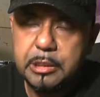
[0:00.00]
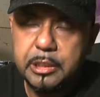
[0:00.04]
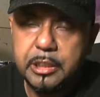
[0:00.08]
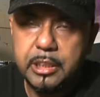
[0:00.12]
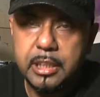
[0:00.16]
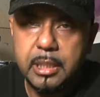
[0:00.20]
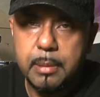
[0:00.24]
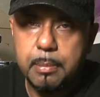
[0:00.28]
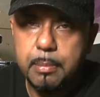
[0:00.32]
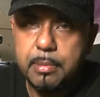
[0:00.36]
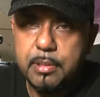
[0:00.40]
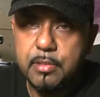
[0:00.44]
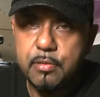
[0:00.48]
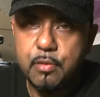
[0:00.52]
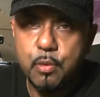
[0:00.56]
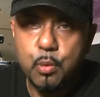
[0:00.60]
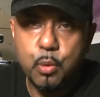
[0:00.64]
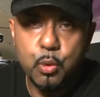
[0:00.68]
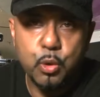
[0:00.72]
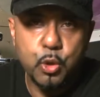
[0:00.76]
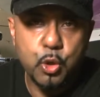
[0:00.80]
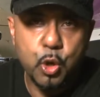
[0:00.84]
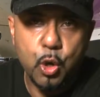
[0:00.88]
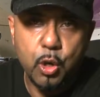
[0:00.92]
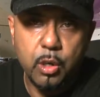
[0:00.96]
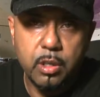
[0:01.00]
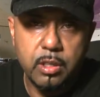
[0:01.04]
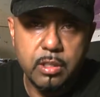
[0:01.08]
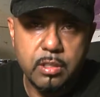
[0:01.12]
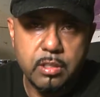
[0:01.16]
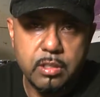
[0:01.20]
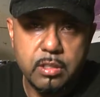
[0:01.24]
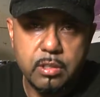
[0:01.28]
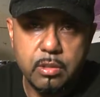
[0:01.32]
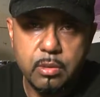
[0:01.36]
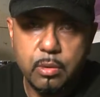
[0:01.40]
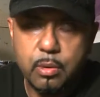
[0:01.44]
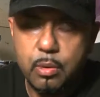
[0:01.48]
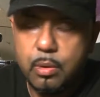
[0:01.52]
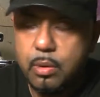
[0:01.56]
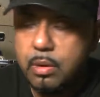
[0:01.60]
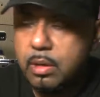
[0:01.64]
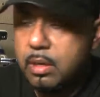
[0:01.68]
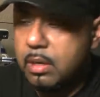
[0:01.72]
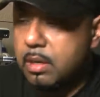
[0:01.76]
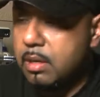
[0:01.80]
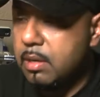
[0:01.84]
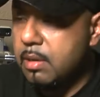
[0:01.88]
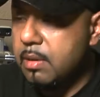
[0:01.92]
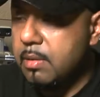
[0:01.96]
cheap as $4 or
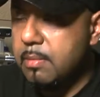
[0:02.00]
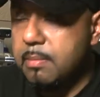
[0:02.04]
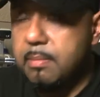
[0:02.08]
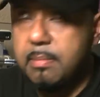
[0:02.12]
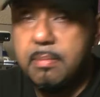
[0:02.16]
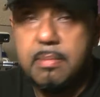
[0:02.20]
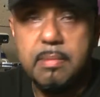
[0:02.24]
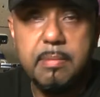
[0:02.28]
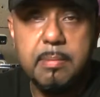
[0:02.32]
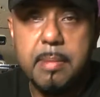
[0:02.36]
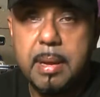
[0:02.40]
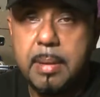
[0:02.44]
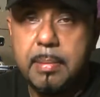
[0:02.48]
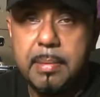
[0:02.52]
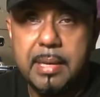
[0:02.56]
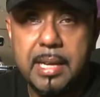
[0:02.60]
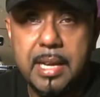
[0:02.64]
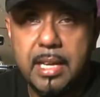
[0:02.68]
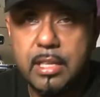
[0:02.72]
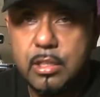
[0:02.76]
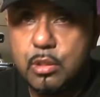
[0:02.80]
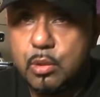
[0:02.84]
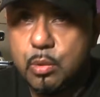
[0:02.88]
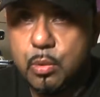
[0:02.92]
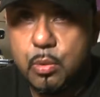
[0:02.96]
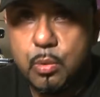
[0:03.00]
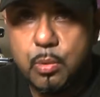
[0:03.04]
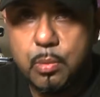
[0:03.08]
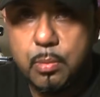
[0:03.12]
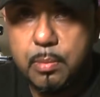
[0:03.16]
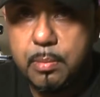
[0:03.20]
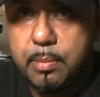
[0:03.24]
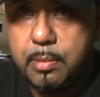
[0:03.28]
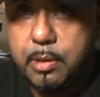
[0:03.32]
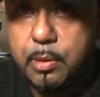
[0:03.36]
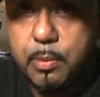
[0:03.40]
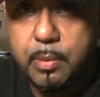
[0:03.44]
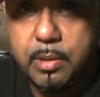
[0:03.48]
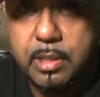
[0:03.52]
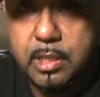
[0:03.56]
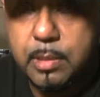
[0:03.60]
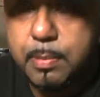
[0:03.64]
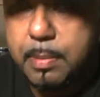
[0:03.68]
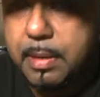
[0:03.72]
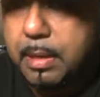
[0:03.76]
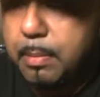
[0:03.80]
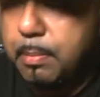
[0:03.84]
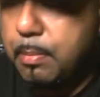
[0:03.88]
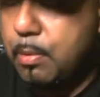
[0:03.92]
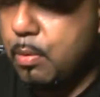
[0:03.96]
maybe less, or you want to
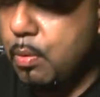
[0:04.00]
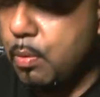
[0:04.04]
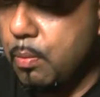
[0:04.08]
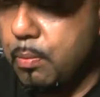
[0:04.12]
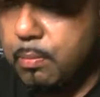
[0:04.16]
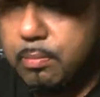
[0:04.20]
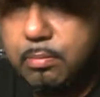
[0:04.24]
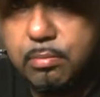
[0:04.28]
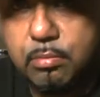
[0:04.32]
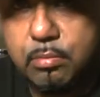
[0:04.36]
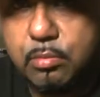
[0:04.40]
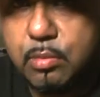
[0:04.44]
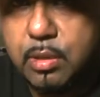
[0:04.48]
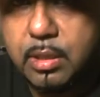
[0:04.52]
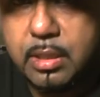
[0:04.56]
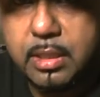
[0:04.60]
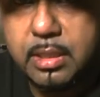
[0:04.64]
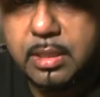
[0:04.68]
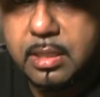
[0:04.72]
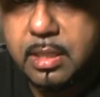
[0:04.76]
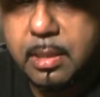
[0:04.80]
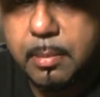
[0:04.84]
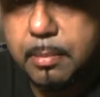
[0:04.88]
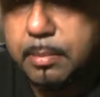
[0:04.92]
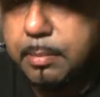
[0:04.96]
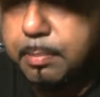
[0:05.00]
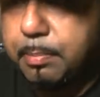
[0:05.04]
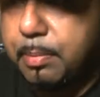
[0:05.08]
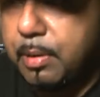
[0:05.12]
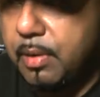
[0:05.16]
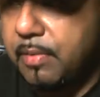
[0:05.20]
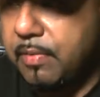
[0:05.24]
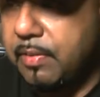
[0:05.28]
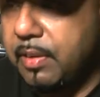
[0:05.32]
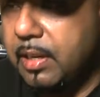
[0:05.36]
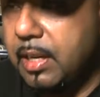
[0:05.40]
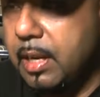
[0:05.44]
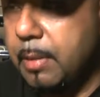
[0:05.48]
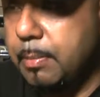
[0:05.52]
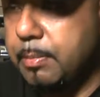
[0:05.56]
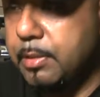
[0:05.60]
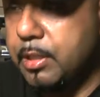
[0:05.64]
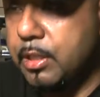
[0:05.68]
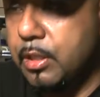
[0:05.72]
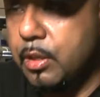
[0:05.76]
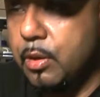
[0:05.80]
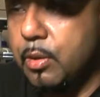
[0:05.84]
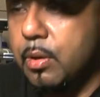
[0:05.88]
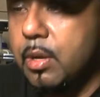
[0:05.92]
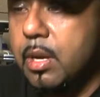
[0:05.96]
spend more. It's perfectly up
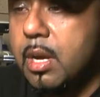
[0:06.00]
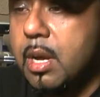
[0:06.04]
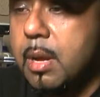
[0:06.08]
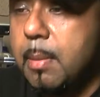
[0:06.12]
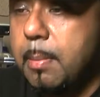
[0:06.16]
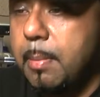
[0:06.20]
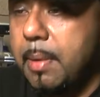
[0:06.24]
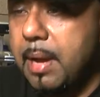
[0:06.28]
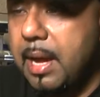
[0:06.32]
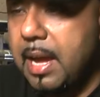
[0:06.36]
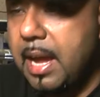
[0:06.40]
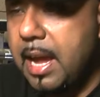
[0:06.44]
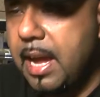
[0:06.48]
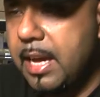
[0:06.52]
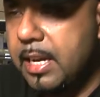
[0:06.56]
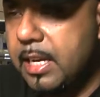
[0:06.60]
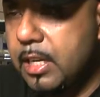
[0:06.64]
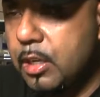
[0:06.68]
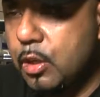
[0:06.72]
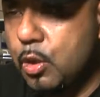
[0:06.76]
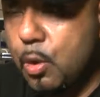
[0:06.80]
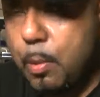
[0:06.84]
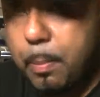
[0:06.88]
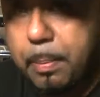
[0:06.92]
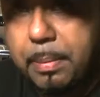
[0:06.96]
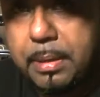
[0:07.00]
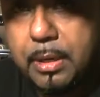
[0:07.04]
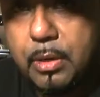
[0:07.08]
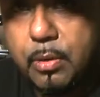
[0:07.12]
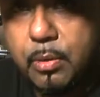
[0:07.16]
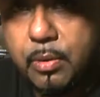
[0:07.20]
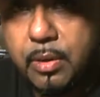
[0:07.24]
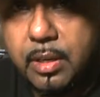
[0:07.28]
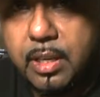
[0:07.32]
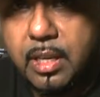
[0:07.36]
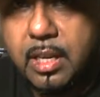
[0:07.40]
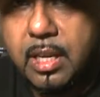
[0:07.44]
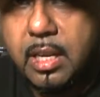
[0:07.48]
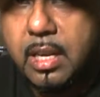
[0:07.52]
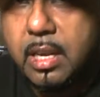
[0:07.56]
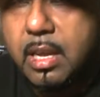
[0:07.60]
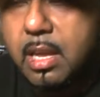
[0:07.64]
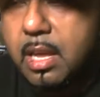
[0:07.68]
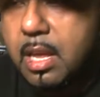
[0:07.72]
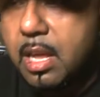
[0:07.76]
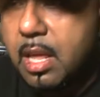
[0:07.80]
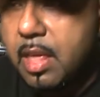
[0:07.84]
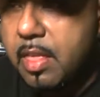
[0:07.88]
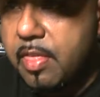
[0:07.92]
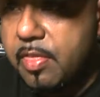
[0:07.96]
to you. But had it not been on there,
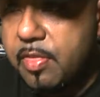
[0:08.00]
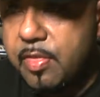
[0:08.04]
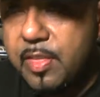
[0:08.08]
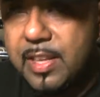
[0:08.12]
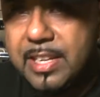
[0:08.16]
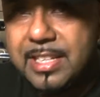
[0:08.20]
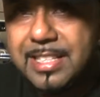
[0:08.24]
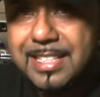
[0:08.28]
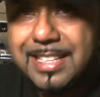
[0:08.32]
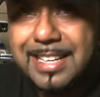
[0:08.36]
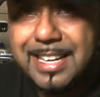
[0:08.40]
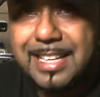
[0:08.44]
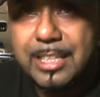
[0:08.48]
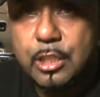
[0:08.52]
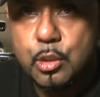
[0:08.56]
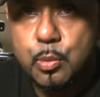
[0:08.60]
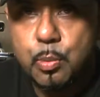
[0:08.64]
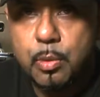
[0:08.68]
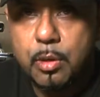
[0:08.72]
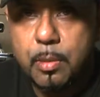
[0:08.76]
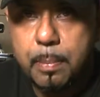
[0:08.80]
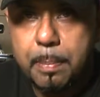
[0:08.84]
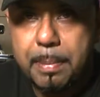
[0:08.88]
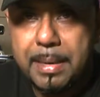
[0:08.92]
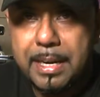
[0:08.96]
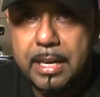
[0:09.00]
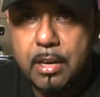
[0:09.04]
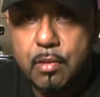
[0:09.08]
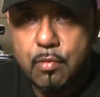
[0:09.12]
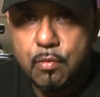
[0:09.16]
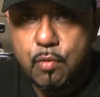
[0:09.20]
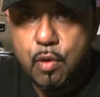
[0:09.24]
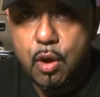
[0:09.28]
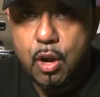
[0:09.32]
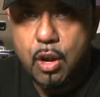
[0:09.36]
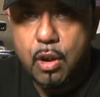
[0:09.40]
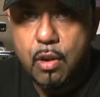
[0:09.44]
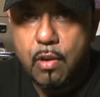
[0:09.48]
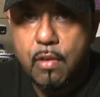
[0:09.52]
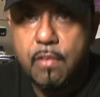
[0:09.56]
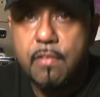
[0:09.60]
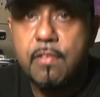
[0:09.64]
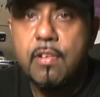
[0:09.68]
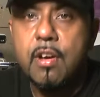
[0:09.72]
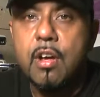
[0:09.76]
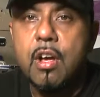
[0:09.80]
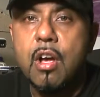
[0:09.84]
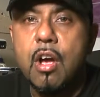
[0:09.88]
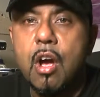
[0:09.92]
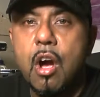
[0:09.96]
this lens would have been a
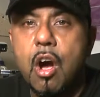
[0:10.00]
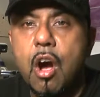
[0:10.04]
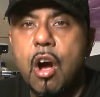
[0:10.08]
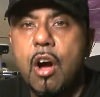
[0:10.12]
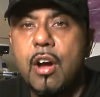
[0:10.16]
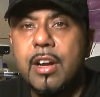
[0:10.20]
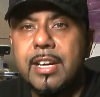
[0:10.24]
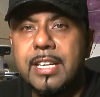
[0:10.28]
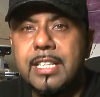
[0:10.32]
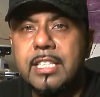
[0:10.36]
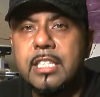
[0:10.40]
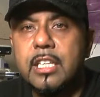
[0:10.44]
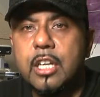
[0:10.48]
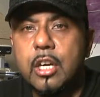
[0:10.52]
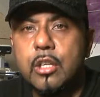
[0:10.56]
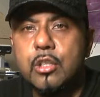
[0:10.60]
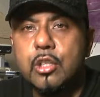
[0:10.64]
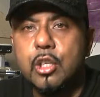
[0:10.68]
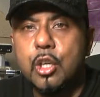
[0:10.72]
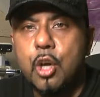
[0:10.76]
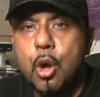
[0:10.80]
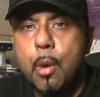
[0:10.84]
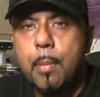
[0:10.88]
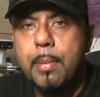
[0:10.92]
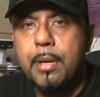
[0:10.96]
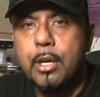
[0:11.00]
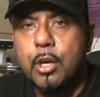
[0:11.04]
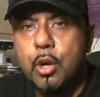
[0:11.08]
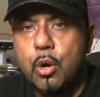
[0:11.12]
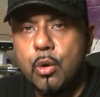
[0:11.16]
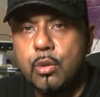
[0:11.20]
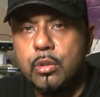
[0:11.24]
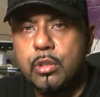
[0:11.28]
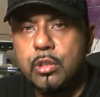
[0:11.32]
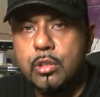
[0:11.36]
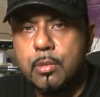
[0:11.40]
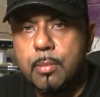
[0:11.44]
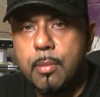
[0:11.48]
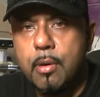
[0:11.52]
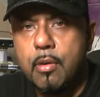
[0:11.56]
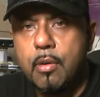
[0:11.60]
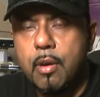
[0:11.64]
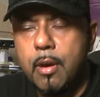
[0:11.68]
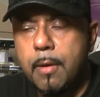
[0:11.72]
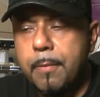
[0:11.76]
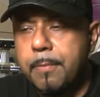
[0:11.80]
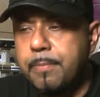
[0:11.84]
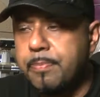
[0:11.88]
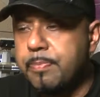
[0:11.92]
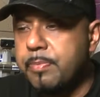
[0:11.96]
write-off. I need to go to Comic-Con
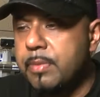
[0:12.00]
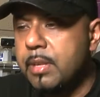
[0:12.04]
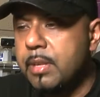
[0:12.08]
tomorrow,